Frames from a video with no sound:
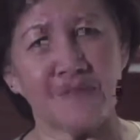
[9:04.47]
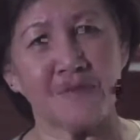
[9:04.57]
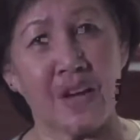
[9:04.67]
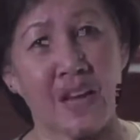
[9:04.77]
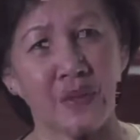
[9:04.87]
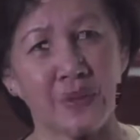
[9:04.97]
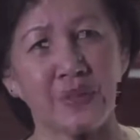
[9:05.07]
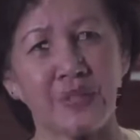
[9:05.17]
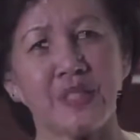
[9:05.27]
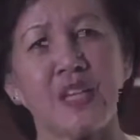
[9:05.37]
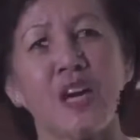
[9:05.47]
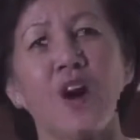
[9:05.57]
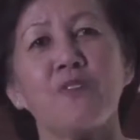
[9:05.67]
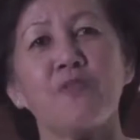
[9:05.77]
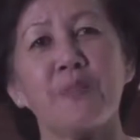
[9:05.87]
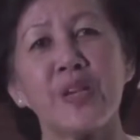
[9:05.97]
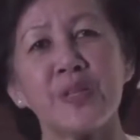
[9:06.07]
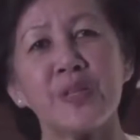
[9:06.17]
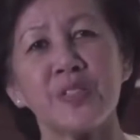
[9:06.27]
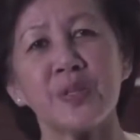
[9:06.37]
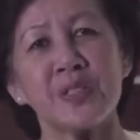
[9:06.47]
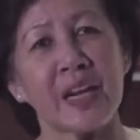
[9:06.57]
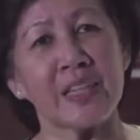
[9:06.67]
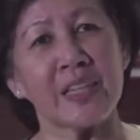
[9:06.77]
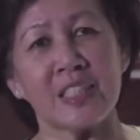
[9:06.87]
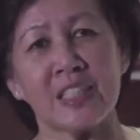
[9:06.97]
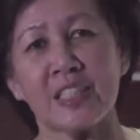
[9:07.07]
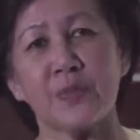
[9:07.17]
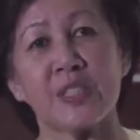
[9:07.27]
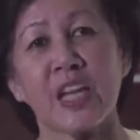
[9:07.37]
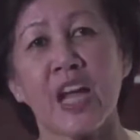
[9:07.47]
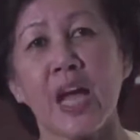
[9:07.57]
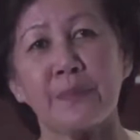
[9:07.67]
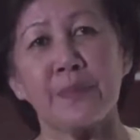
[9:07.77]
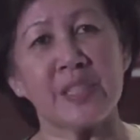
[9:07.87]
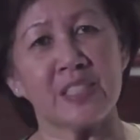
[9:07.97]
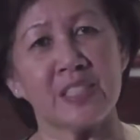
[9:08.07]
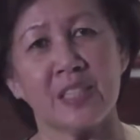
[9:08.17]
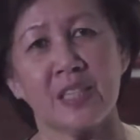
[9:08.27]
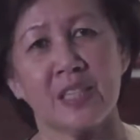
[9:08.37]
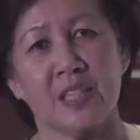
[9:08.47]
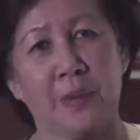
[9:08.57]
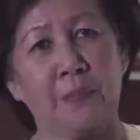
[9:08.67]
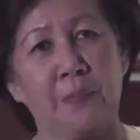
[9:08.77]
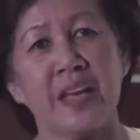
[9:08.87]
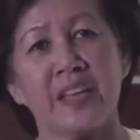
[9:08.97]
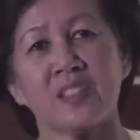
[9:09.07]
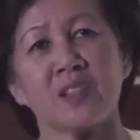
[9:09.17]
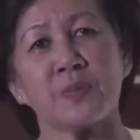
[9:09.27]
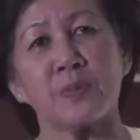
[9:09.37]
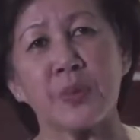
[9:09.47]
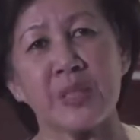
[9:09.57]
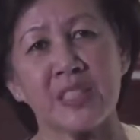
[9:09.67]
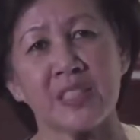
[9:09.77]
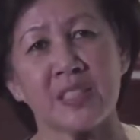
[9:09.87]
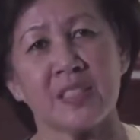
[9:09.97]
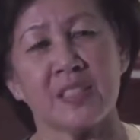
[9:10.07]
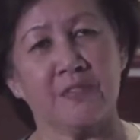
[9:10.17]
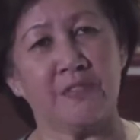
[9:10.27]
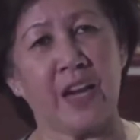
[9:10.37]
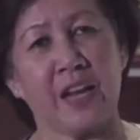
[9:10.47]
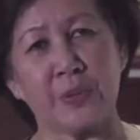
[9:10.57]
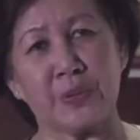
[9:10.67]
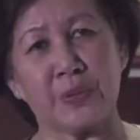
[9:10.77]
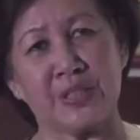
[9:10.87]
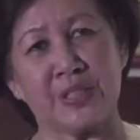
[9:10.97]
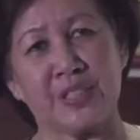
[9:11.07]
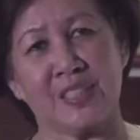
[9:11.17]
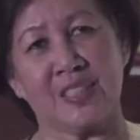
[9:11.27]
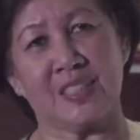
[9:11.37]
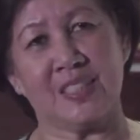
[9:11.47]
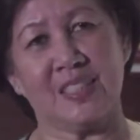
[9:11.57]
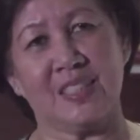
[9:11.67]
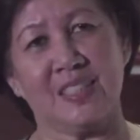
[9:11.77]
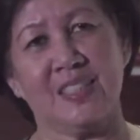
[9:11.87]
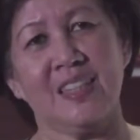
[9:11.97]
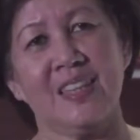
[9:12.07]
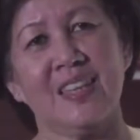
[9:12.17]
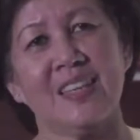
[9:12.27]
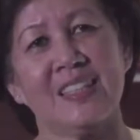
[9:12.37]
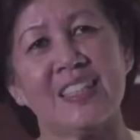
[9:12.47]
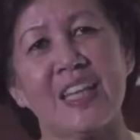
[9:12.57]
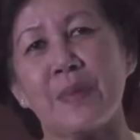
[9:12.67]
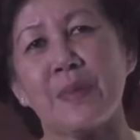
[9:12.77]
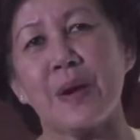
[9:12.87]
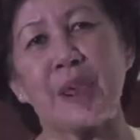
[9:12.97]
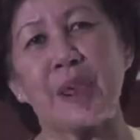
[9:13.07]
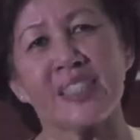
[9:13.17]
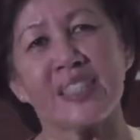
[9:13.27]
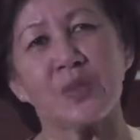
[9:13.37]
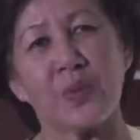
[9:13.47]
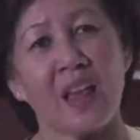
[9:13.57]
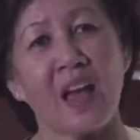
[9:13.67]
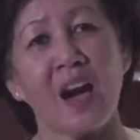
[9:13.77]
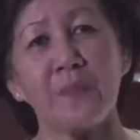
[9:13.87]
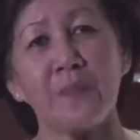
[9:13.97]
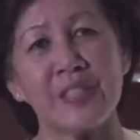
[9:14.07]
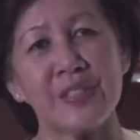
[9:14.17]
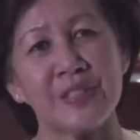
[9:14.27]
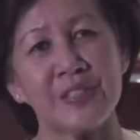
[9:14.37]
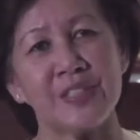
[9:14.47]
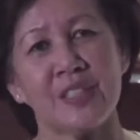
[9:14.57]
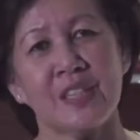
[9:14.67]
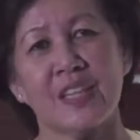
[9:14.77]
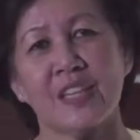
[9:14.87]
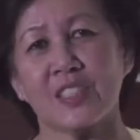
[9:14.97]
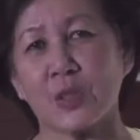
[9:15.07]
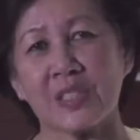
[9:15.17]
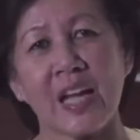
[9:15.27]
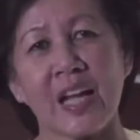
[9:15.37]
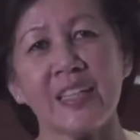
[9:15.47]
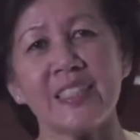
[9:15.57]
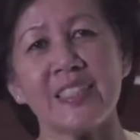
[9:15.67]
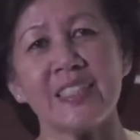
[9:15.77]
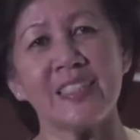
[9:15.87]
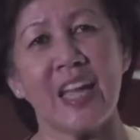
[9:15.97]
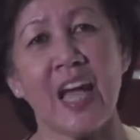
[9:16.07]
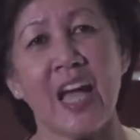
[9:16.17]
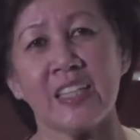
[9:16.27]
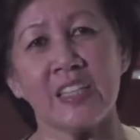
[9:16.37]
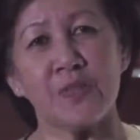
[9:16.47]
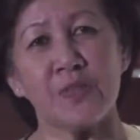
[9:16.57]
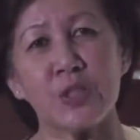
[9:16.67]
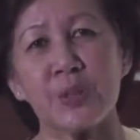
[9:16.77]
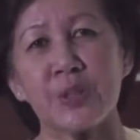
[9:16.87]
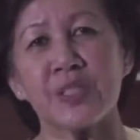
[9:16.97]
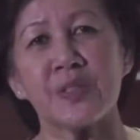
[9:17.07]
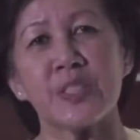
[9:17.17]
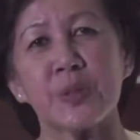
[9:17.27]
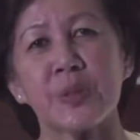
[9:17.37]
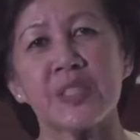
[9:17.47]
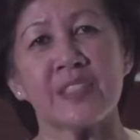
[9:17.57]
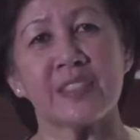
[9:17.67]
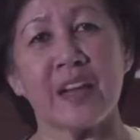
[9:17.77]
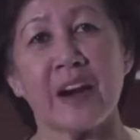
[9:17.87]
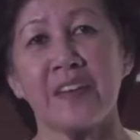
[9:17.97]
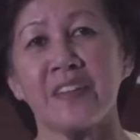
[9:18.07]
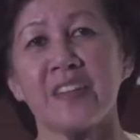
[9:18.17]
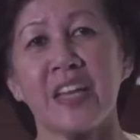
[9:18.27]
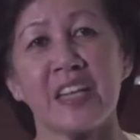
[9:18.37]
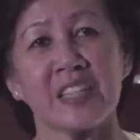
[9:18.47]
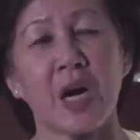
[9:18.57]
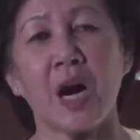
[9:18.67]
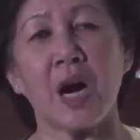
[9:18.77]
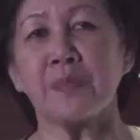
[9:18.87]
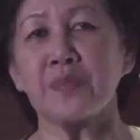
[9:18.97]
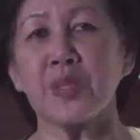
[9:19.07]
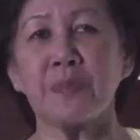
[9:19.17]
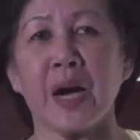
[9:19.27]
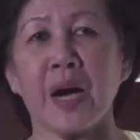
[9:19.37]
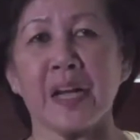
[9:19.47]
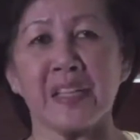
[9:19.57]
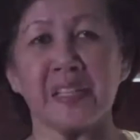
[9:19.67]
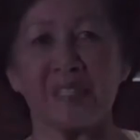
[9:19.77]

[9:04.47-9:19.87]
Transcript: values of modern society with happiness based on Buddhist values. Dhamma practice will help leaders, societies, and individuals reduce desire and calm the mind.